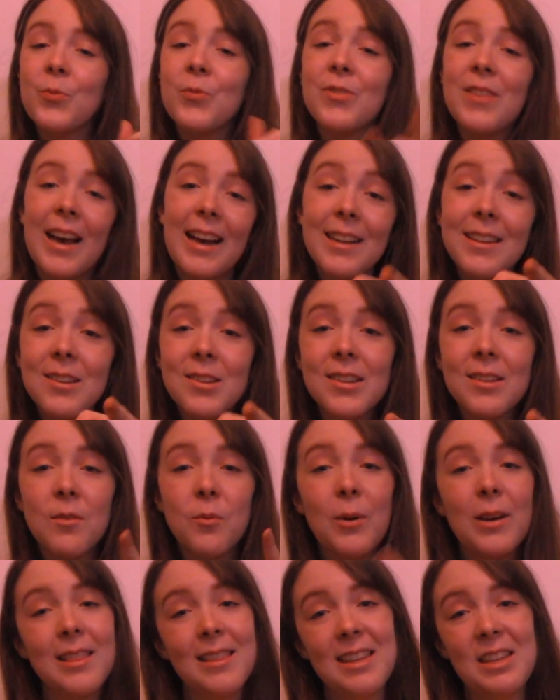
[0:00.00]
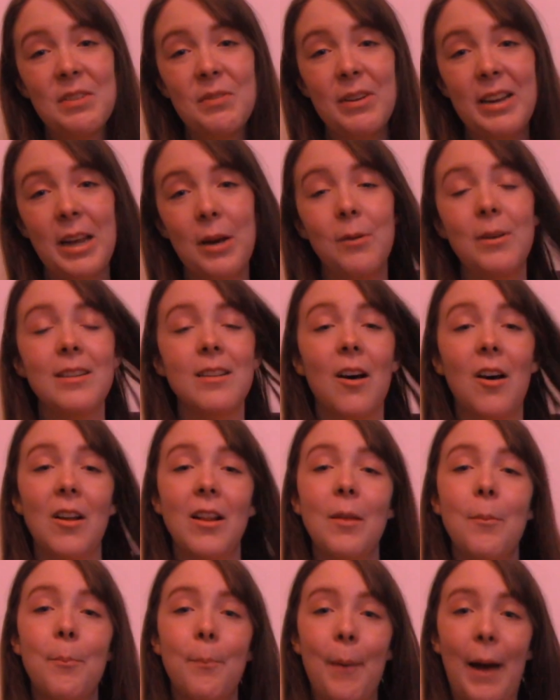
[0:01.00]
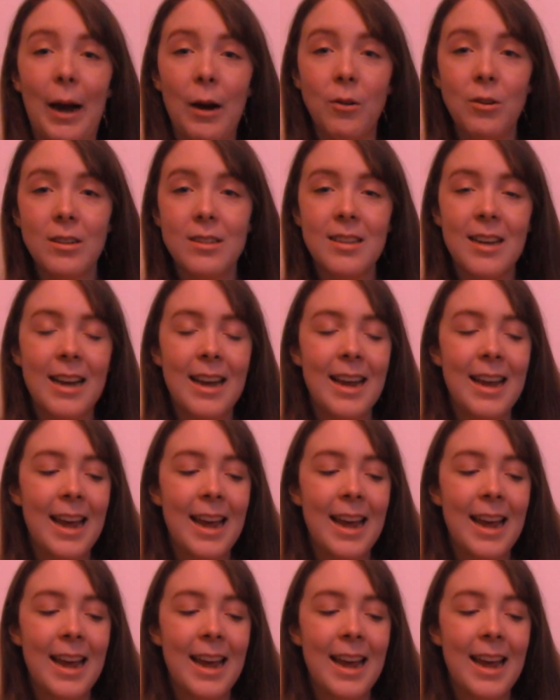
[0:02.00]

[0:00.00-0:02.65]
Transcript: that's what this video is all about.